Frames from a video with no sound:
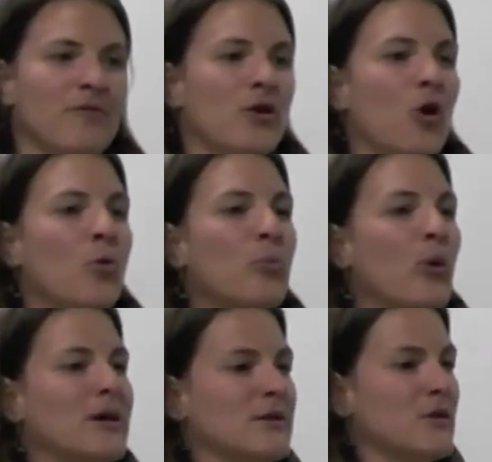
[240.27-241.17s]
their own
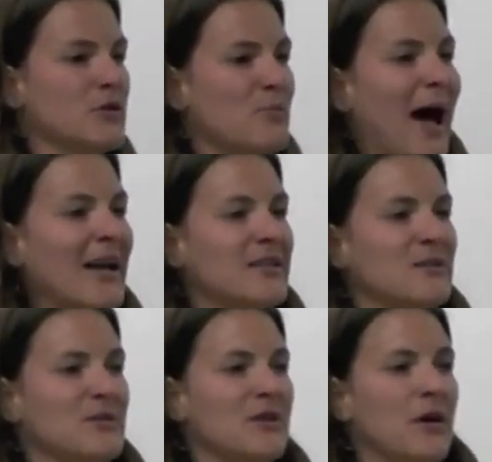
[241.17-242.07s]
poison goes back into
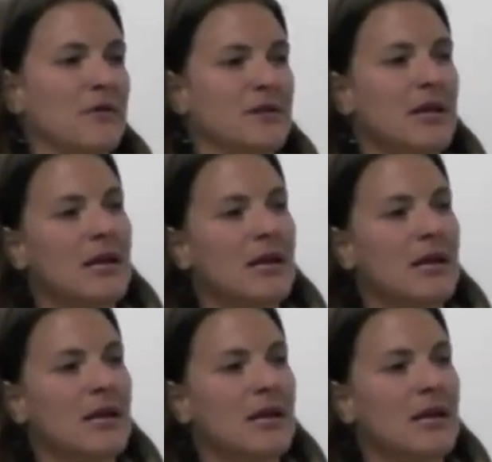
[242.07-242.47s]
themselves,